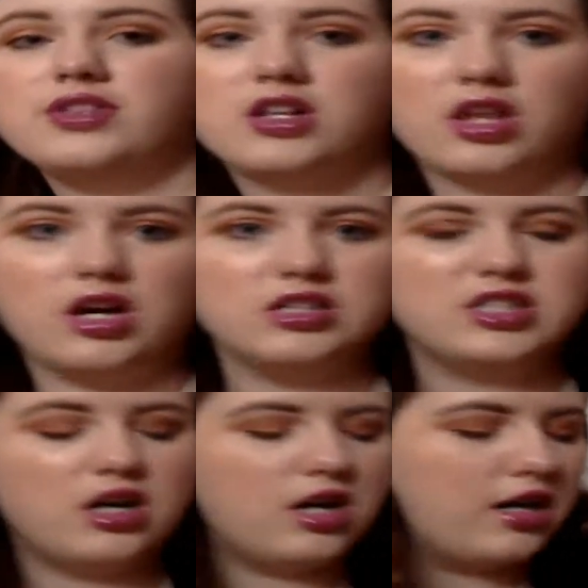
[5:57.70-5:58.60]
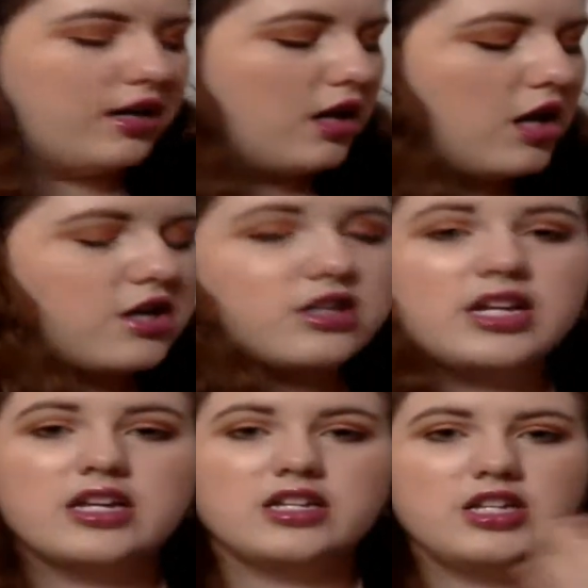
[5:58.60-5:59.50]
you put the gloss on,
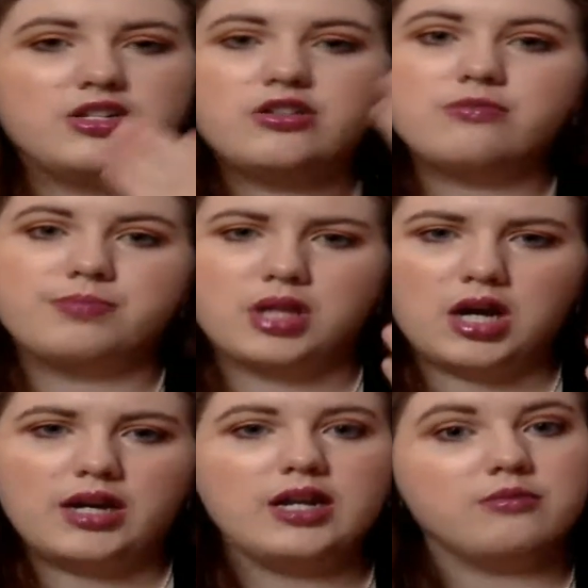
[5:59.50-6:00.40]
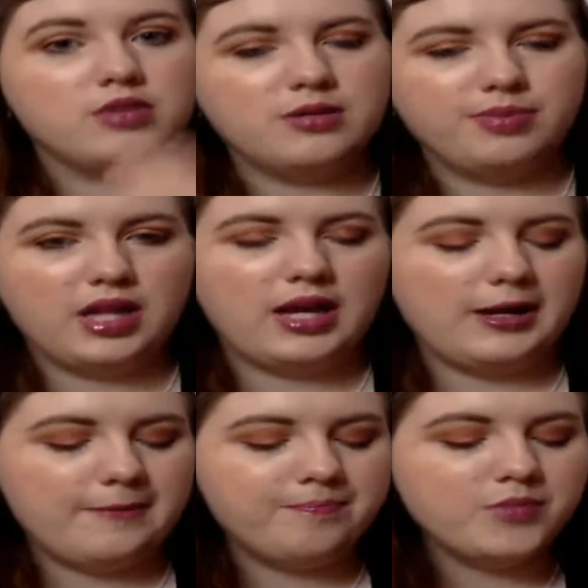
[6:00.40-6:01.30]
you can take a tissue, blot it, and
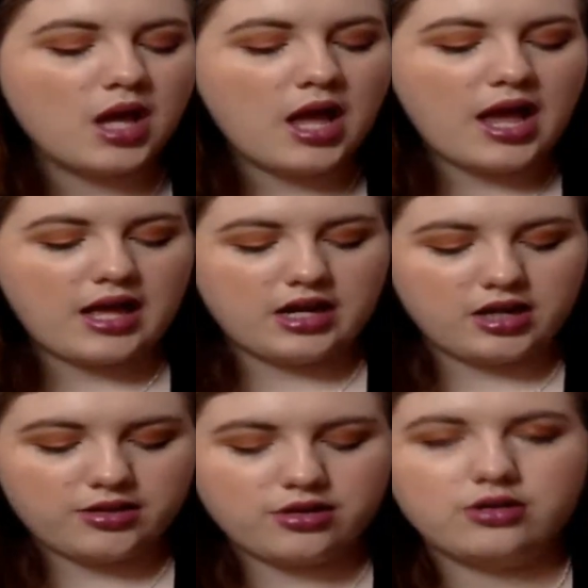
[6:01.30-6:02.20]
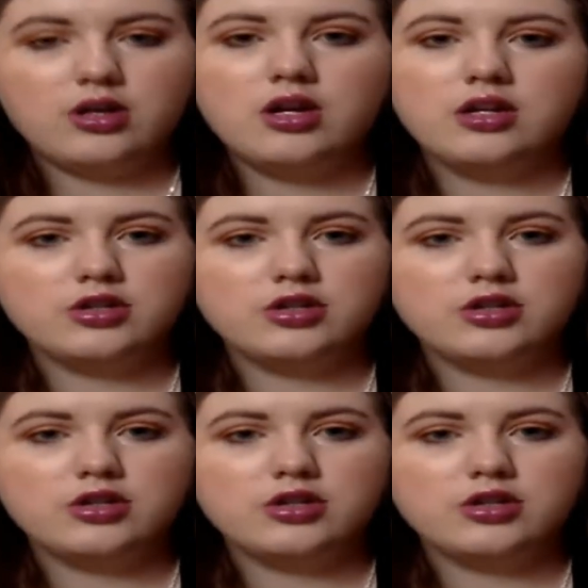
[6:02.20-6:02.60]
reapply it. And another